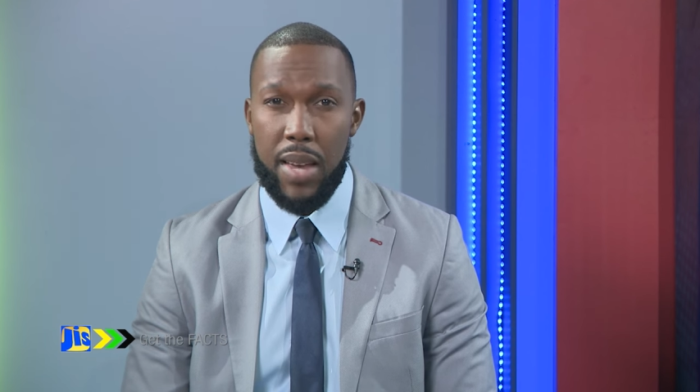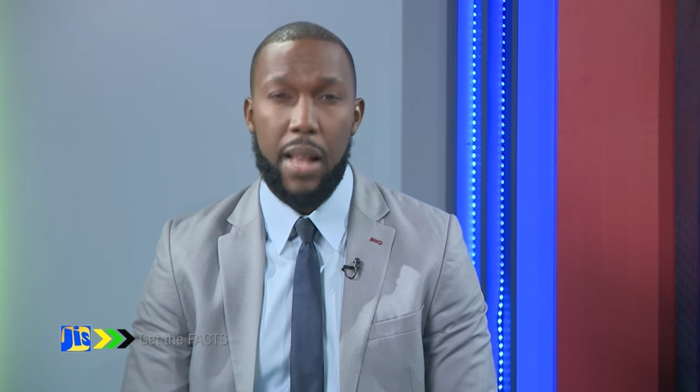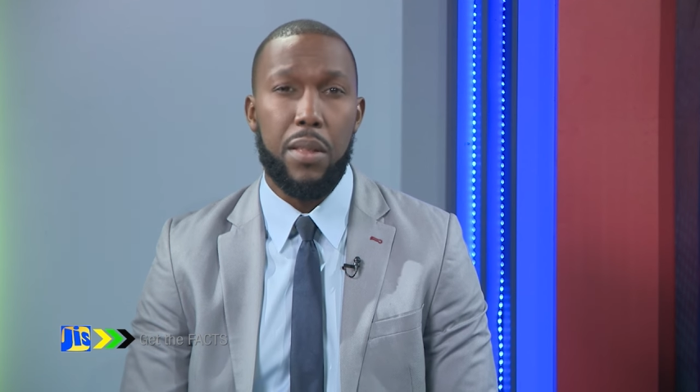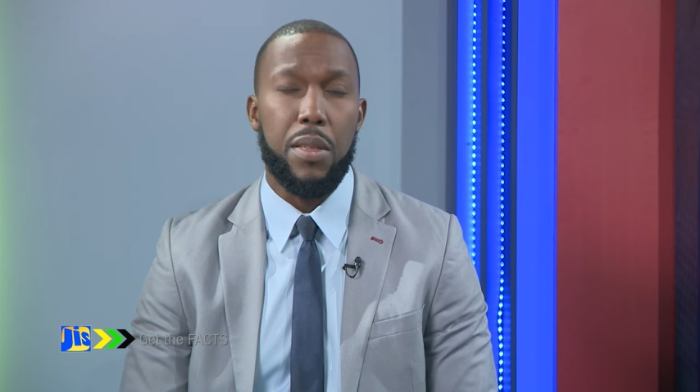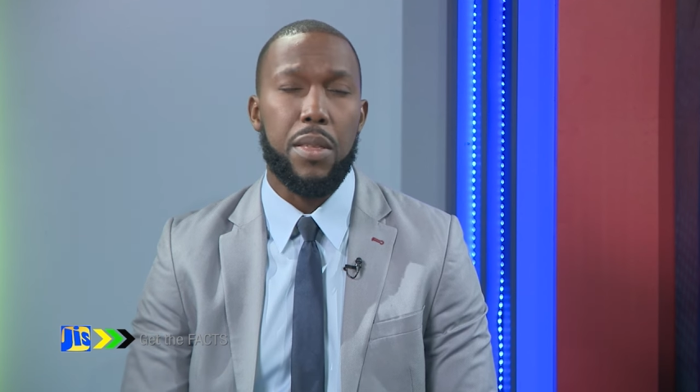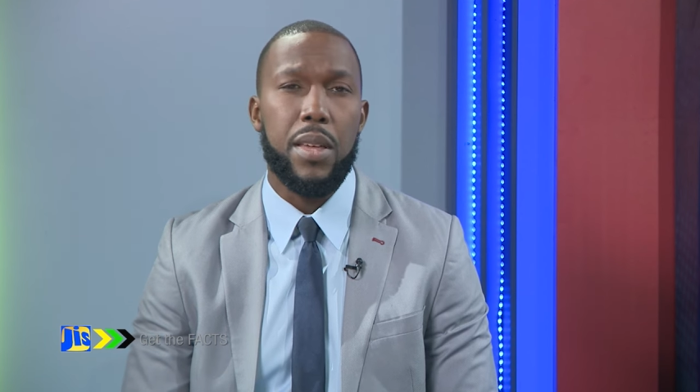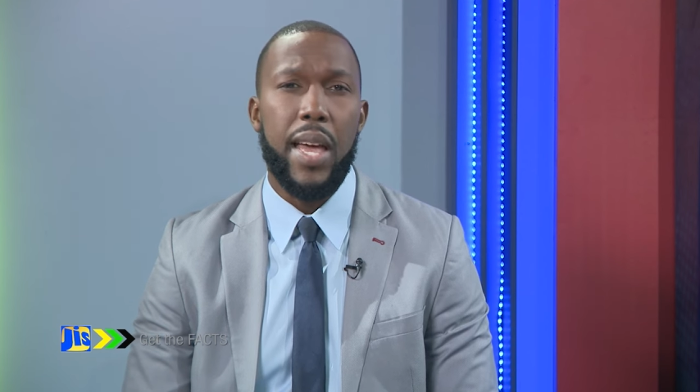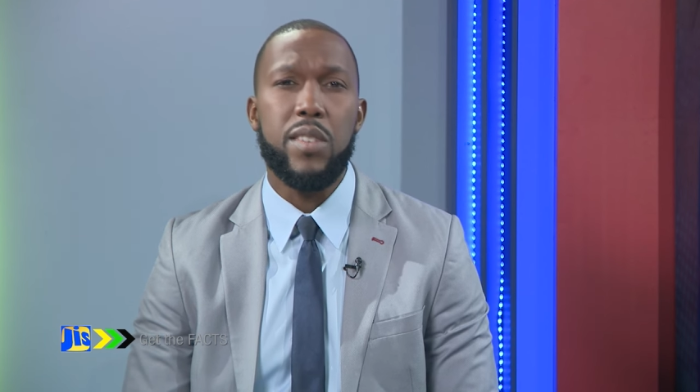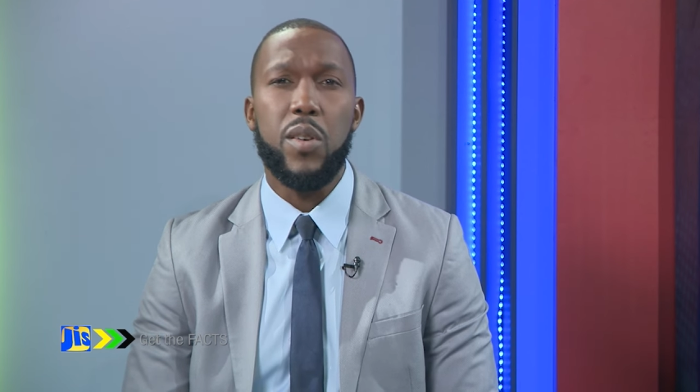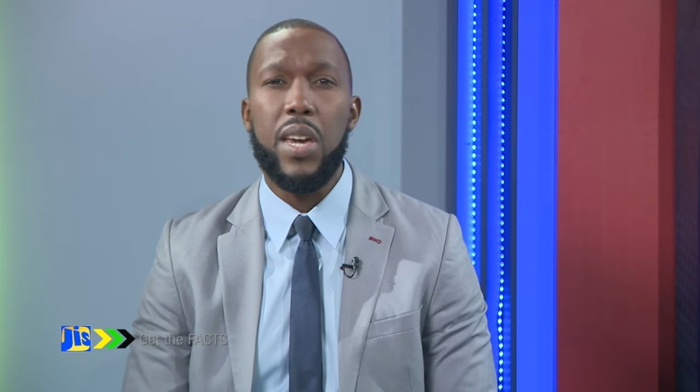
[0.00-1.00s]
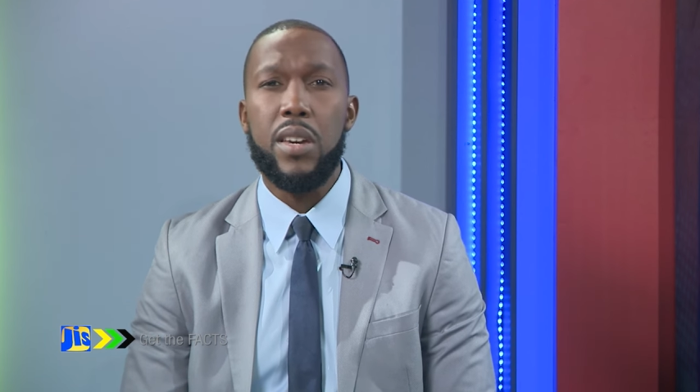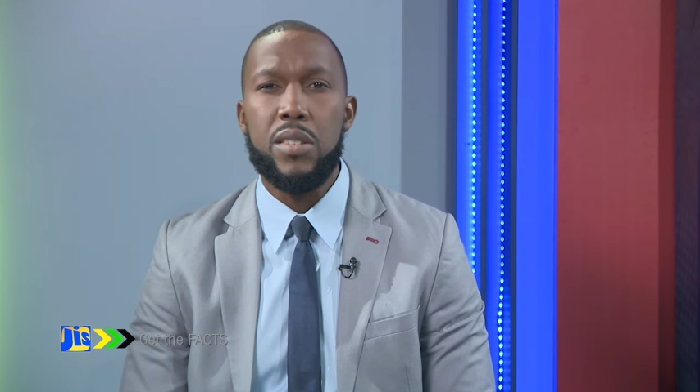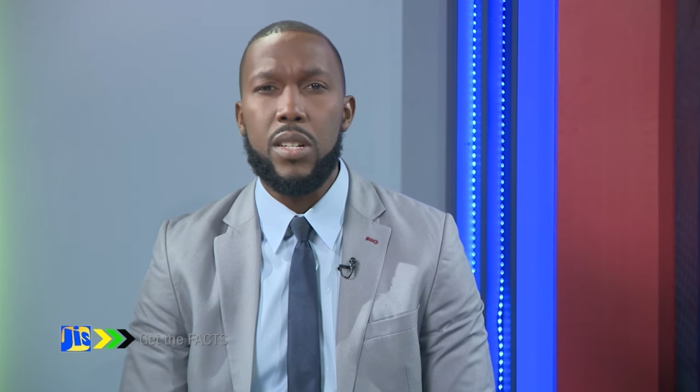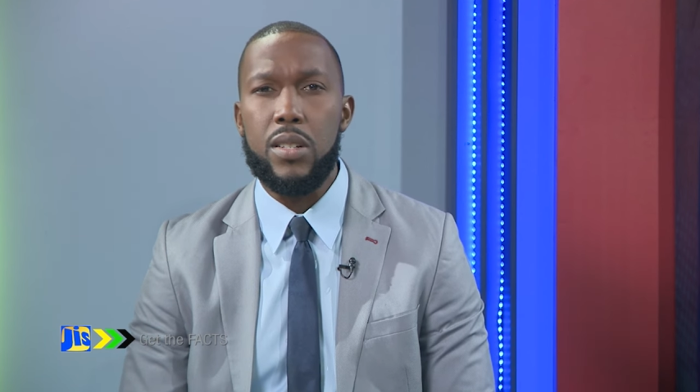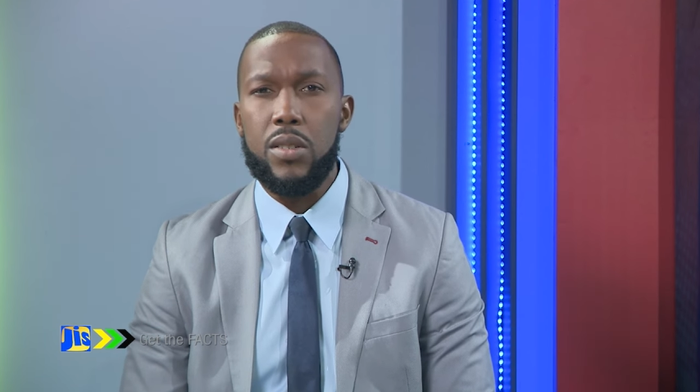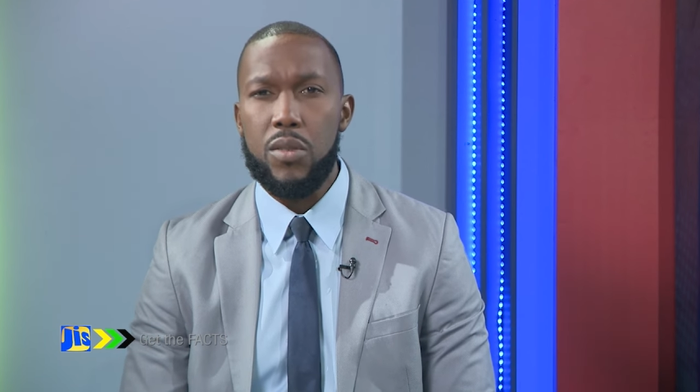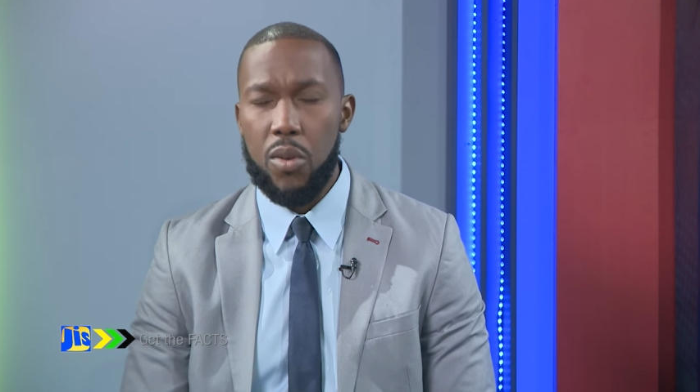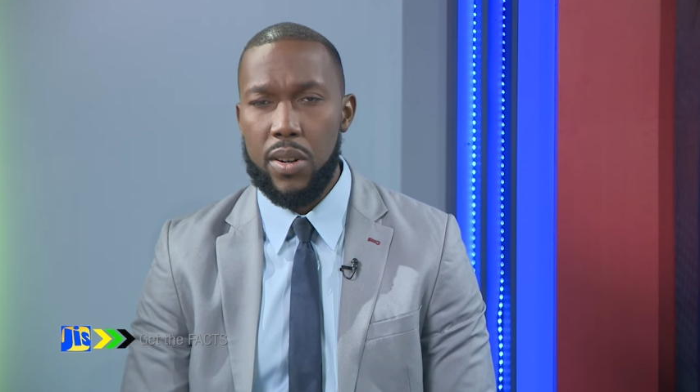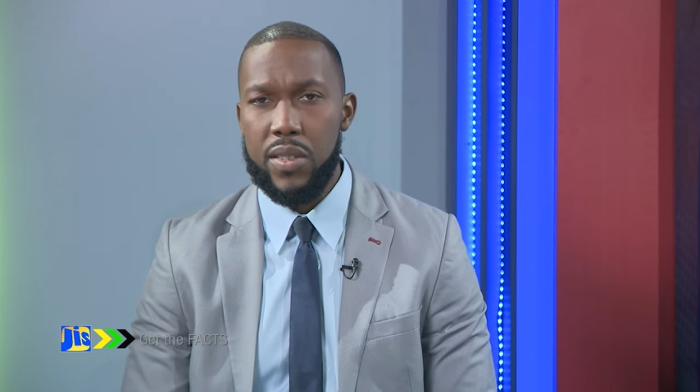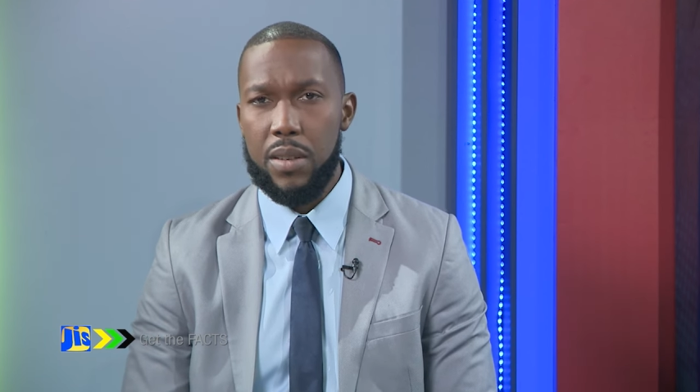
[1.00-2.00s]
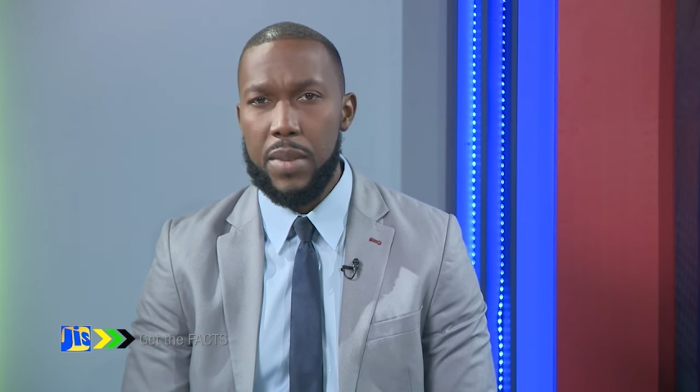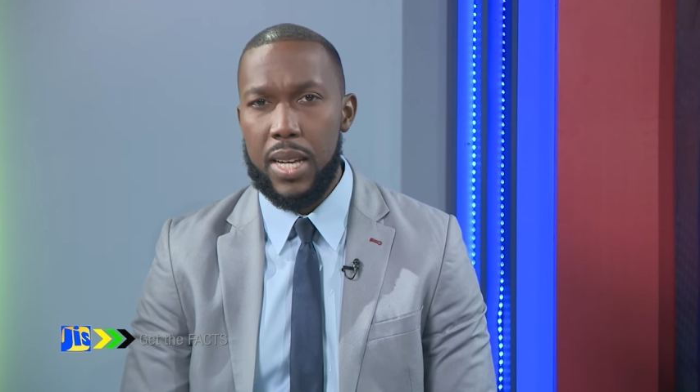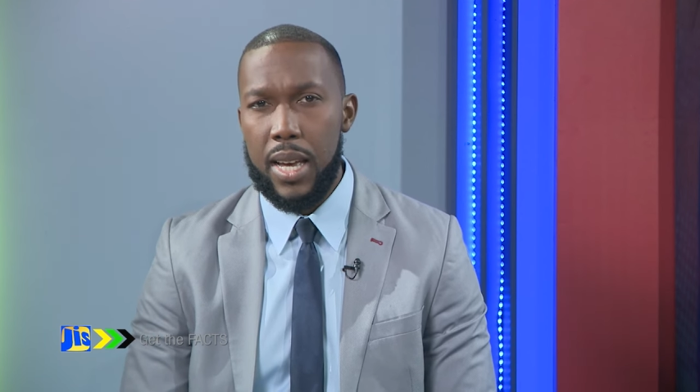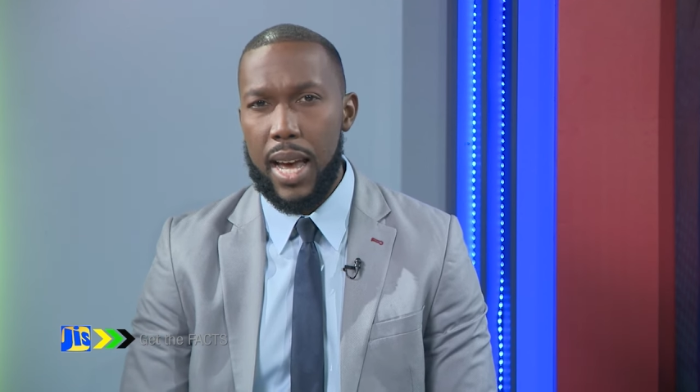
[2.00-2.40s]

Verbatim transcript: health, education, tourism,